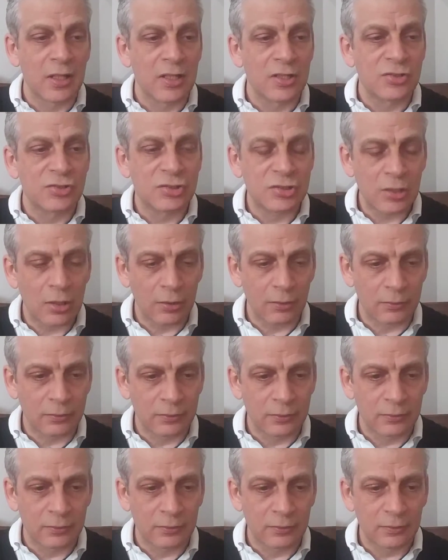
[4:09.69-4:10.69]
So,
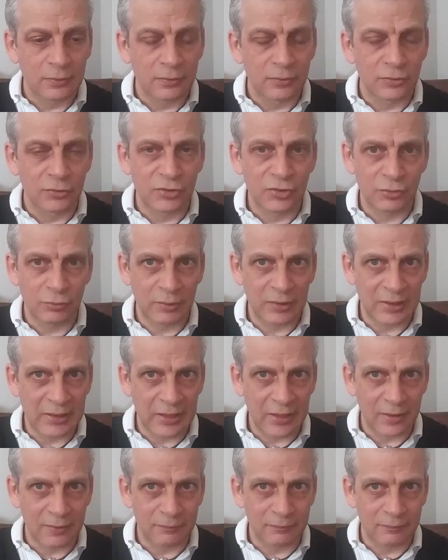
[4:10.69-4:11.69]
to
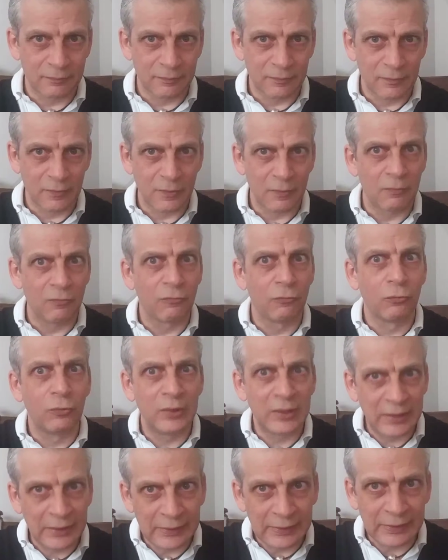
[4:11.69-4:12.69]
recap,
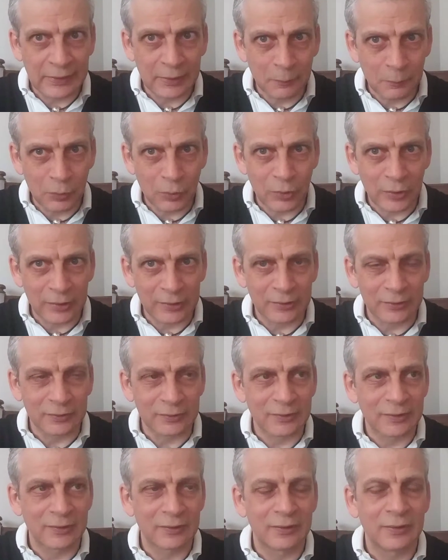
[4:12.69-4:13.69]
really
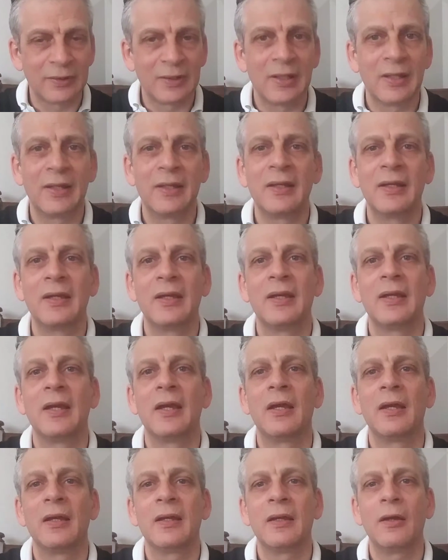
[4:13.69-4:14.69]
important,
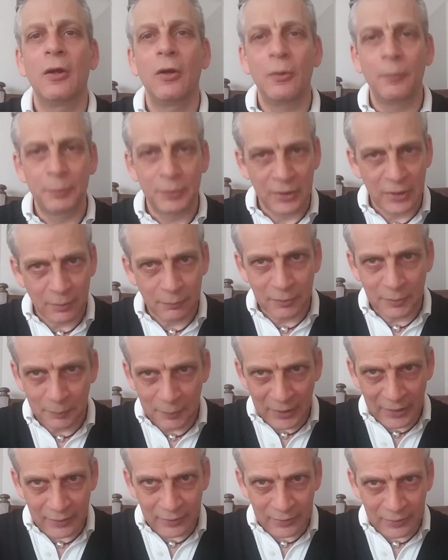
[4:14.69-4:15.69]
open up a
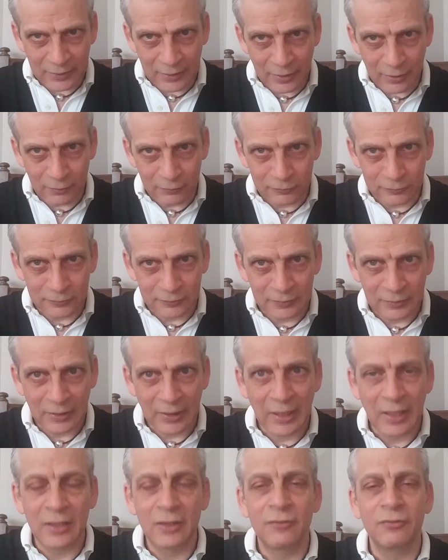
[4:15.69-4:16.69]
bank account.
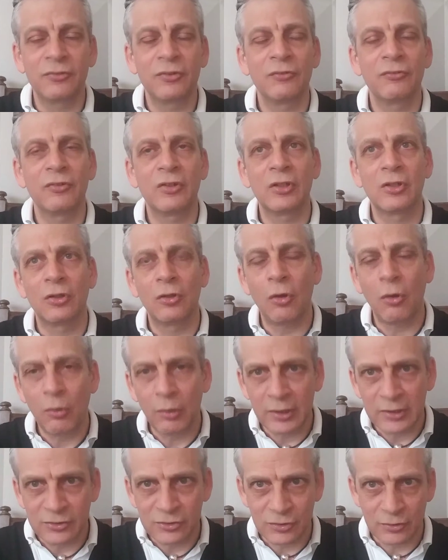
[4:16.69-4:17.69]
And if you're
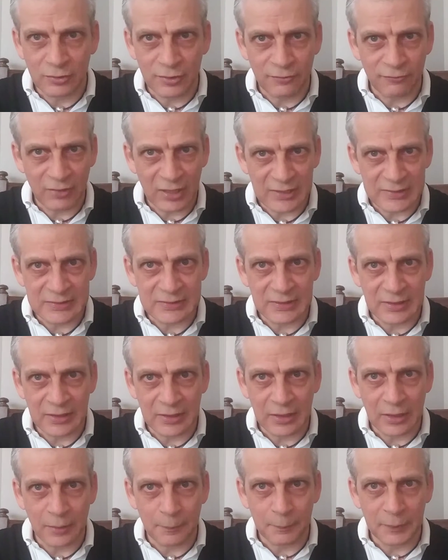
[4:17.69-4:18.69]
going to invest in a
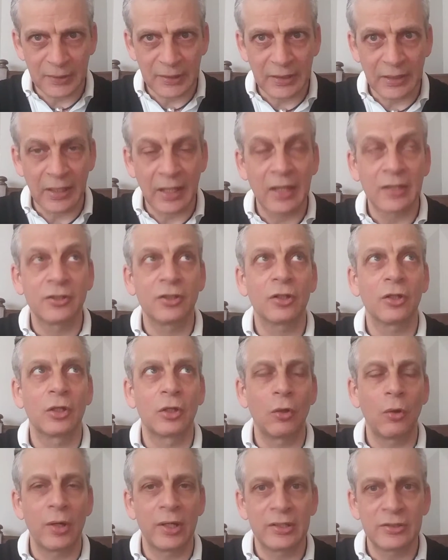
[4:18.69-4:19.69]
company and you're
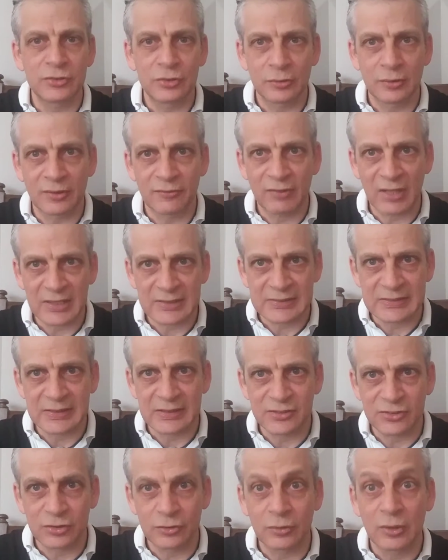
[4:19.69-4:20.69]
going to invest
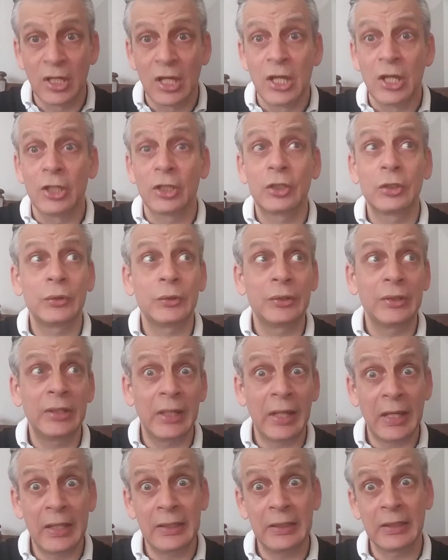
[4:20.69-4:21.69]
into
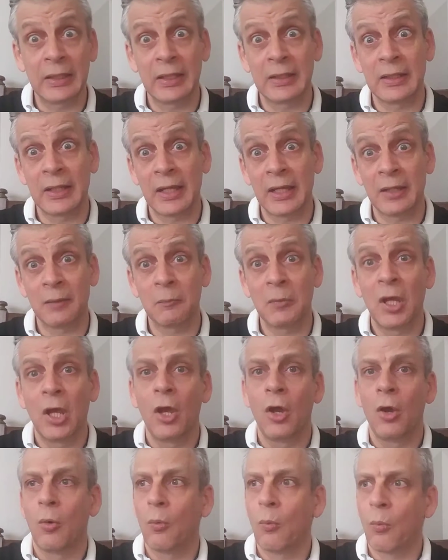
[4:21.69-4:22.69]
creating a name,
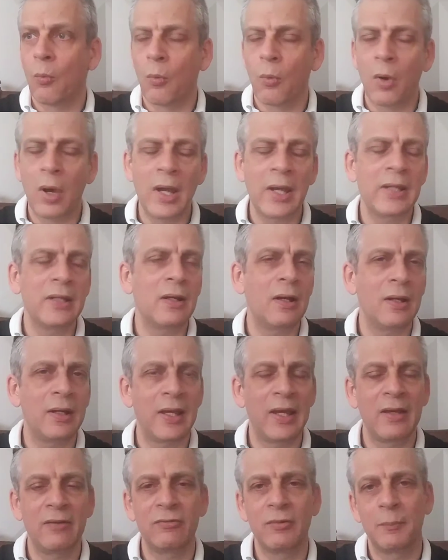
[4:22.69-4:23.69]
why not
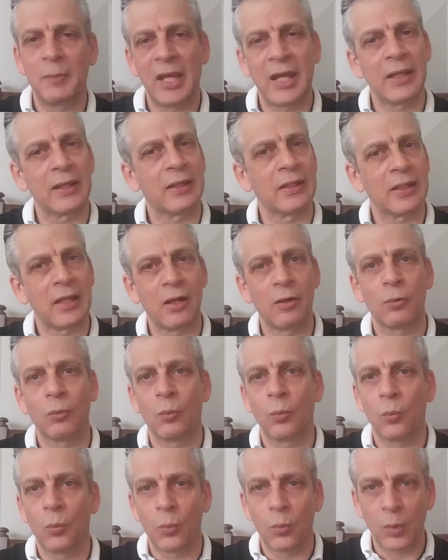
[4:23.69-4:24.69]
have a bank account
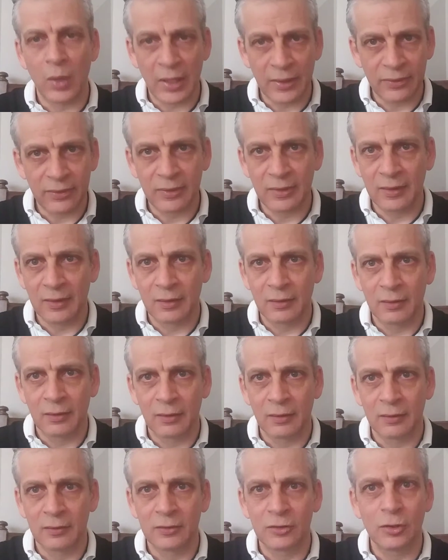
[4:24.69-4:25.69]
with
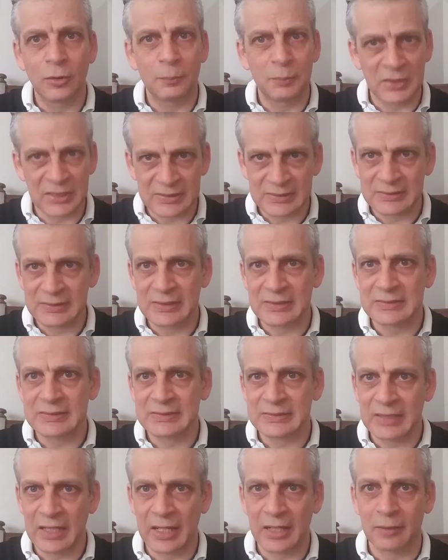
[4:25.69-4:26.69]
your business
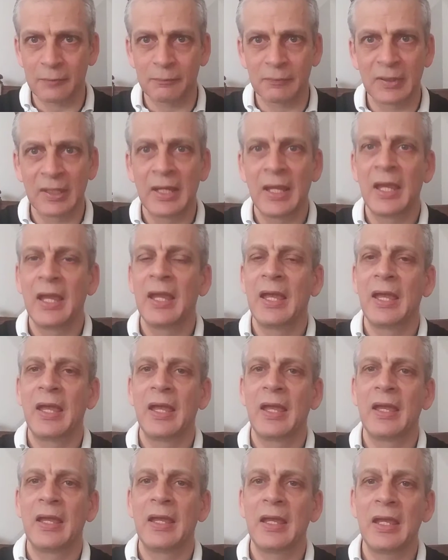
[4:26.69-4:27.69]
name?
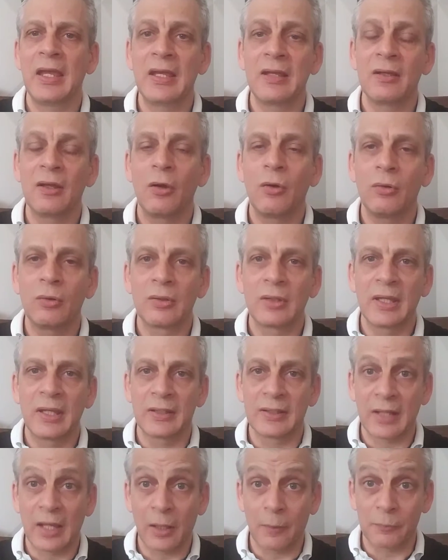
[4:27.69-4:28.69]
It
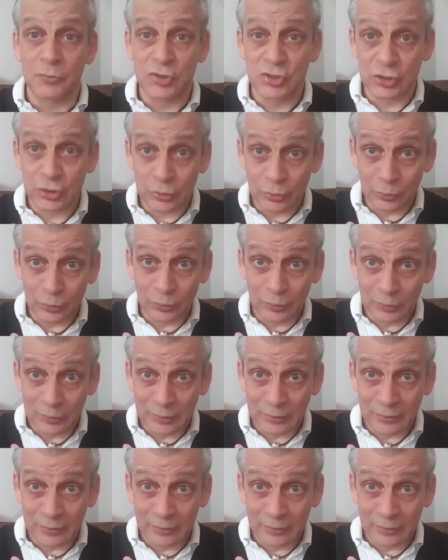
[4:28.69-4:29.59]
helps you.